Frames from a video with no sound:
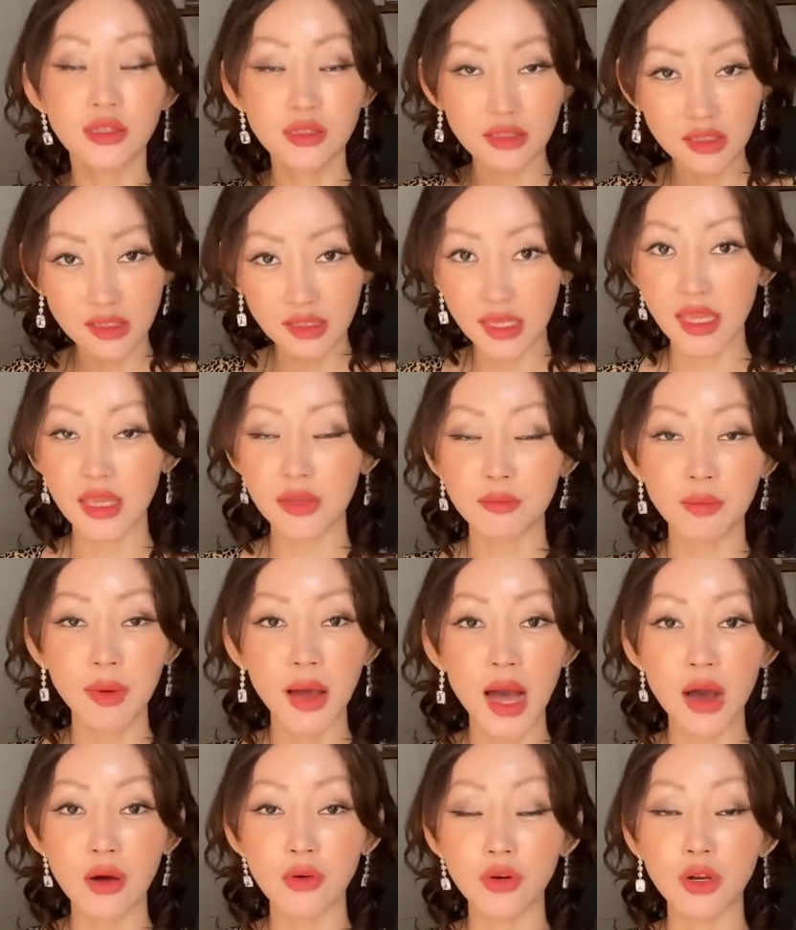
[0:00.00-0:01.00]
to stay in
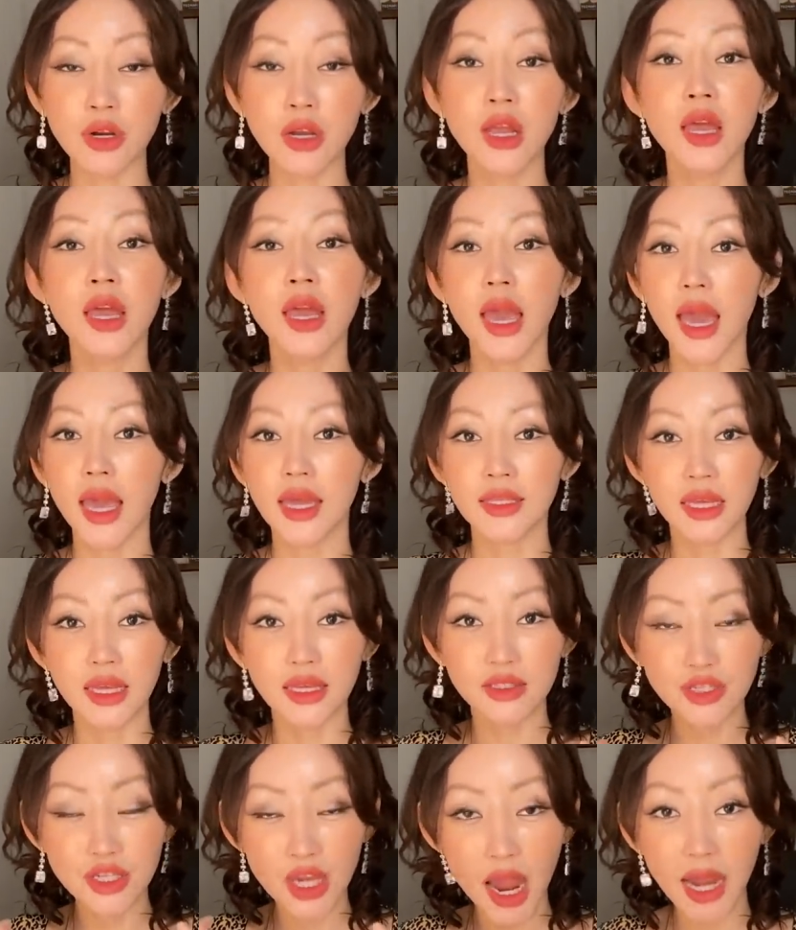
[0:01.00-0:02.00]
power,
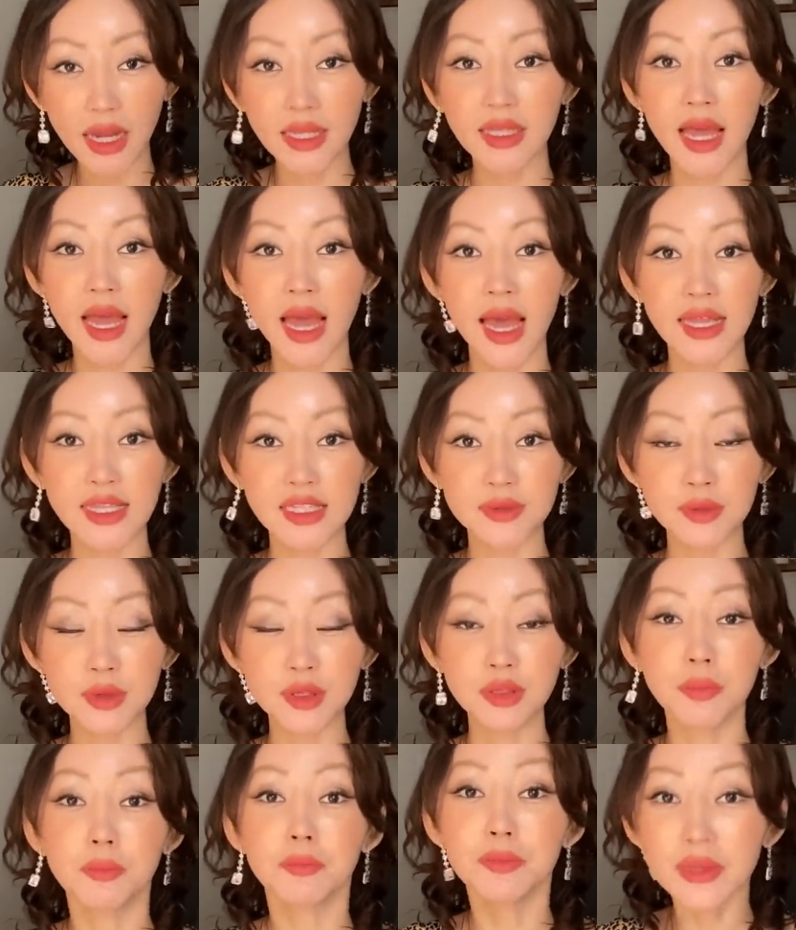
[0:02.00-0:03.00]
and China has been
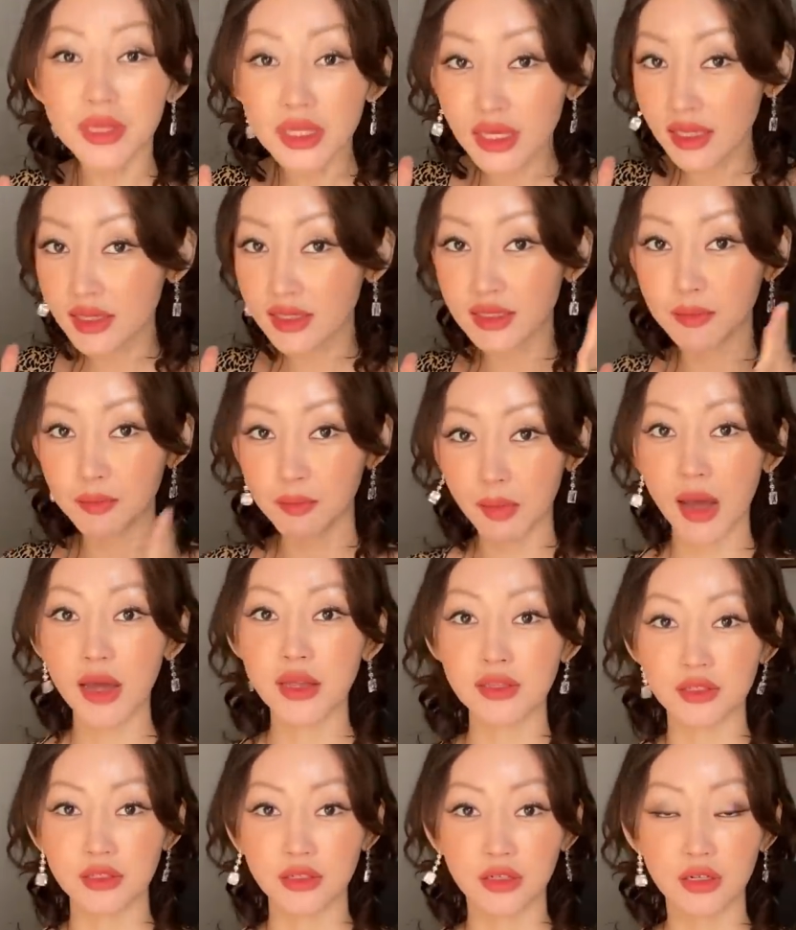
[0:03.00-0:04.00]
the biggest
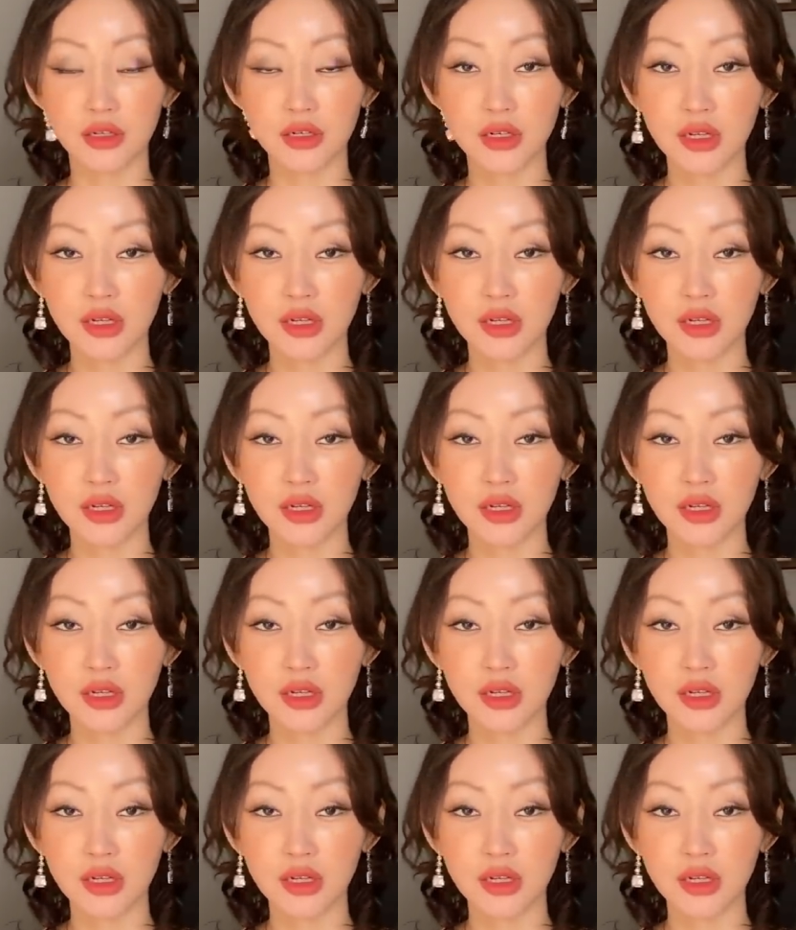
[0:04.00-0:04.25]
sponsor.